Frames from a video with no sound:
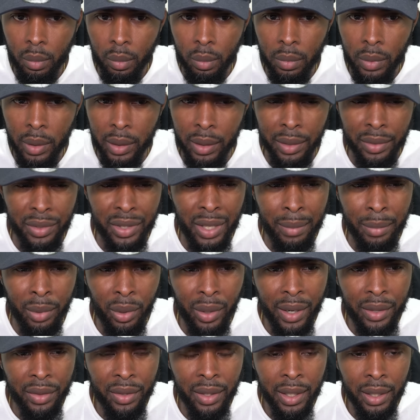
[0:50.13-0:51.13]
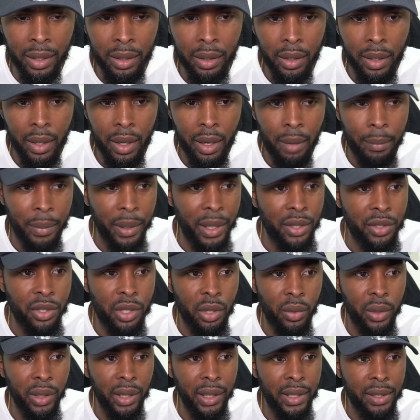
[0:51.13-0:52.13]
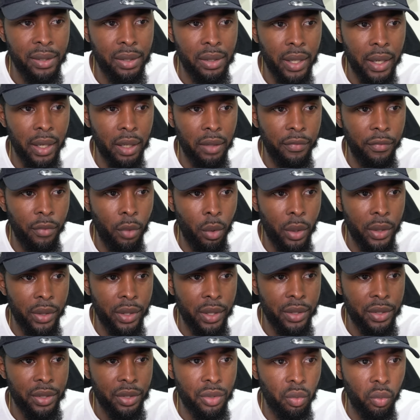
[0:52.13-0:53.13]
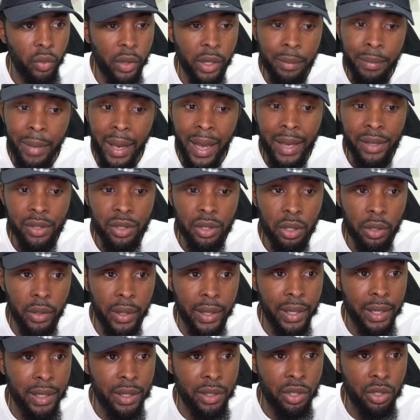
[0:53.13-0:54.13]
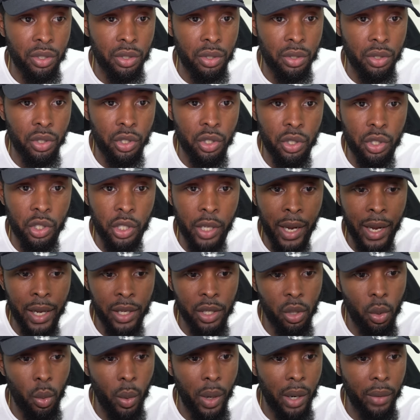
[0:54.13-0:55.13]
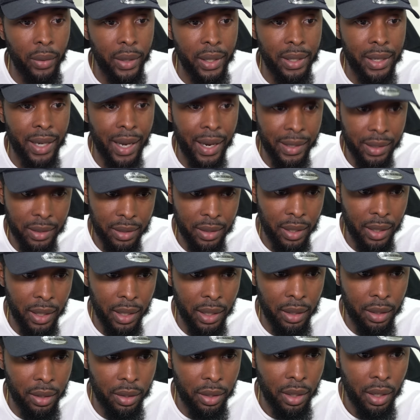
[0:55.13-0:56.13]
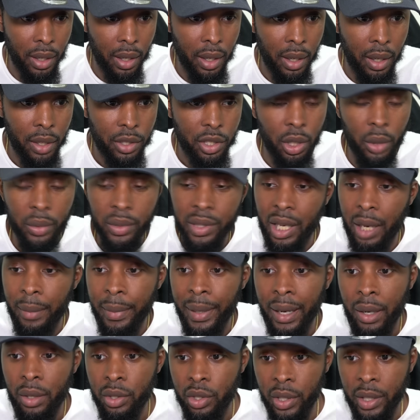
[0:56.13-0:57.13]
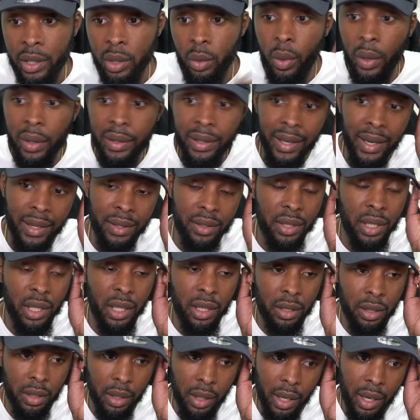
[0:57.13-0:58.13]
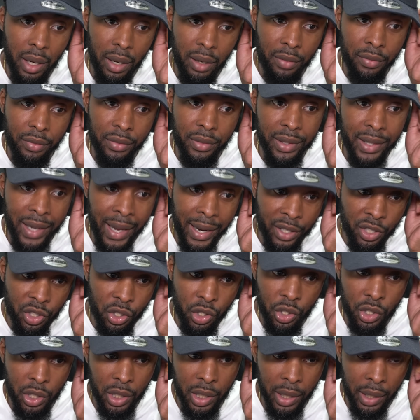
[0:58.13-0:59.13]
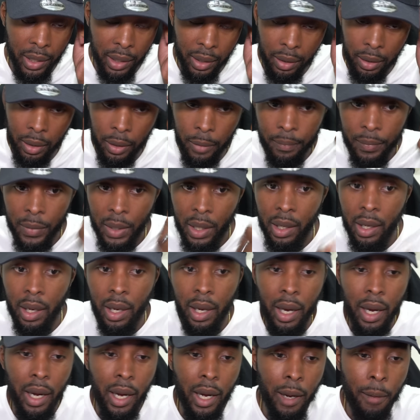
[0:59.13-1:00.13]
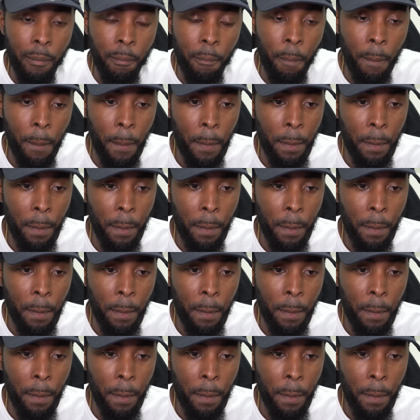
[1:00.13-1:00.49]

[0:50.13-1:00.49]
in December, I think, because the release date for this remaster is January 19th. So it's coming out January 19th of next year. Um,